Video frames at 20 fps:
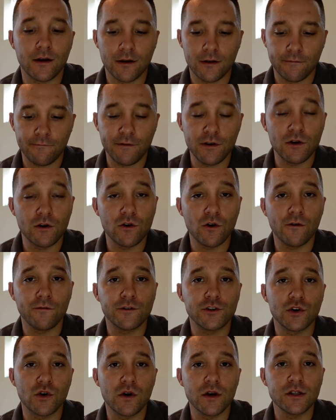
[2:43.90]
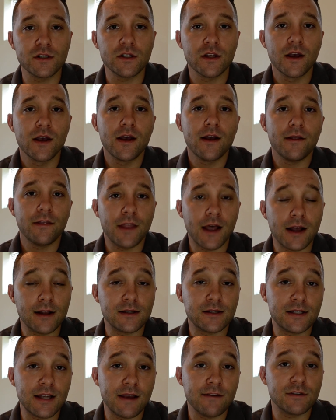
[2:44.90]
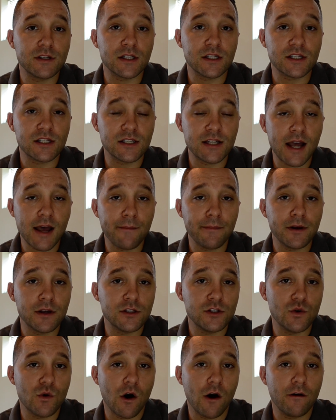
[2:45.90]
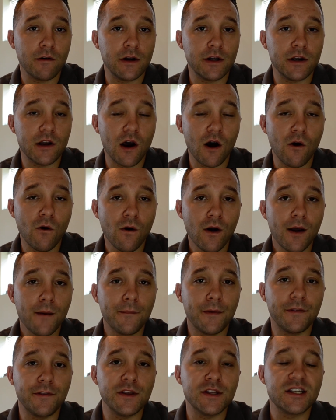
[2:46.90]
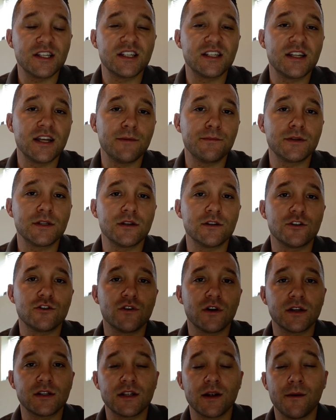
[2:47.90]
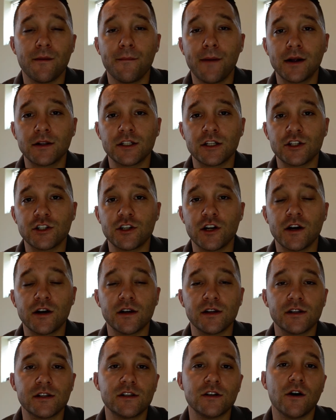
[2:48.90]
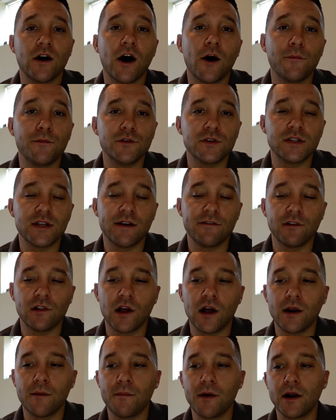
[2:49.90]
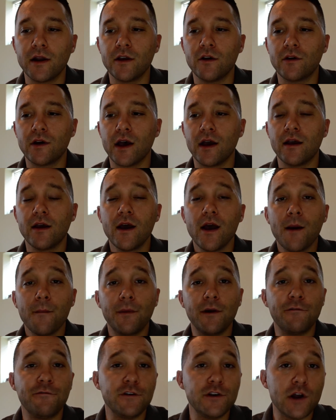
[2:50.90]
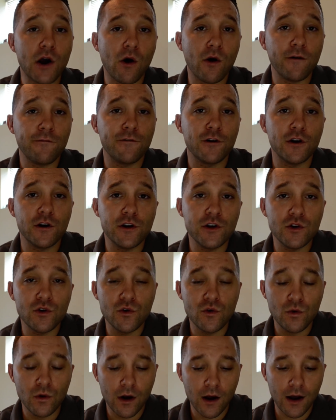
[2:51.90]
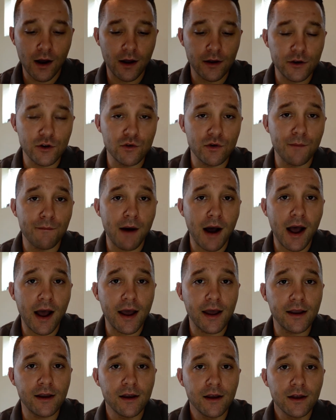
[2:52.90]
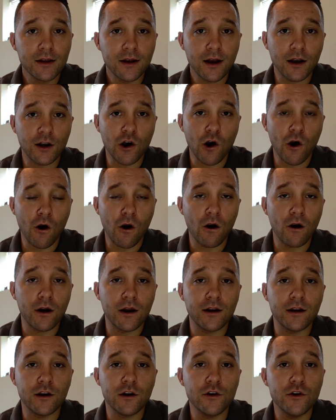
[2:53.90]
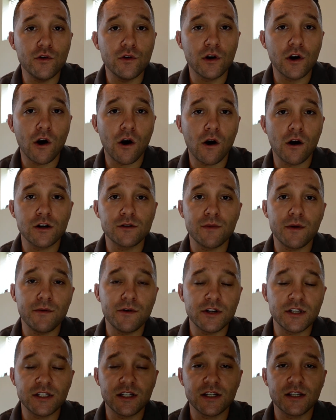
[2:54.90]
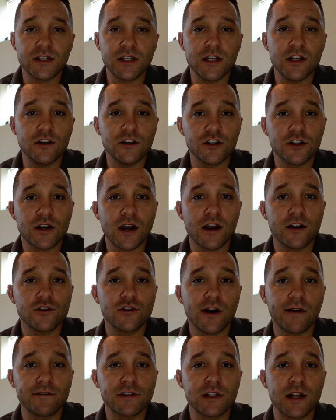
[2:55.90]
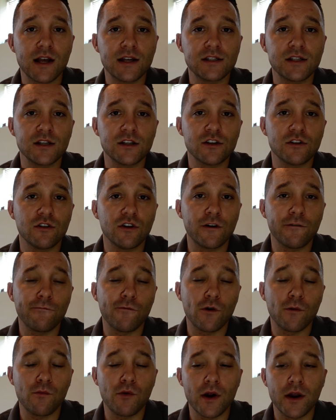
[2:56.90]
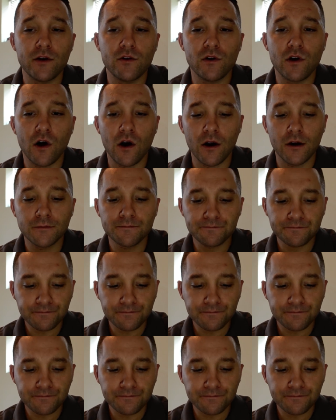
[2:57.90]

vehicle of choice. That saves a step because you already know, but these tips and tricks that I'm about to share can still help you save a lot of money, okay? But if you don't, if you're new to buying a car, and you're new to cars, maybe you're 16, you just got your driver's license, you're looking for a brand new car,